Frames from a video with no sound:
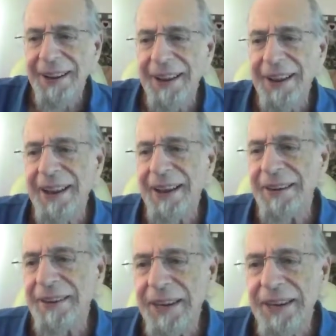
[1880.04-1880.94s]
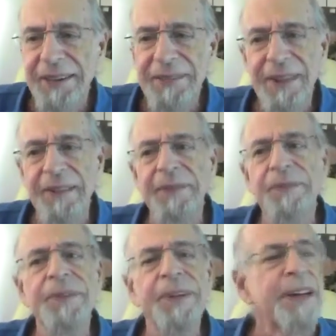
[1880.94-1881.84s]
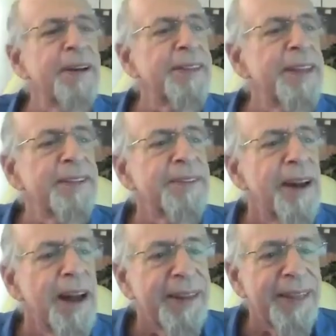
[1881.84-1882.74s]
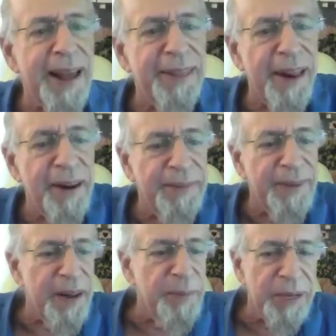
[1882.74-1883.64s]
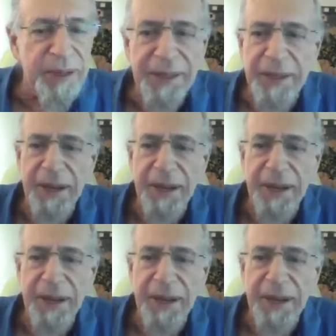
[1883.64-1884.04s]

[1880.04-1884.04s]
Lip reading: And it's little things like that that have led me to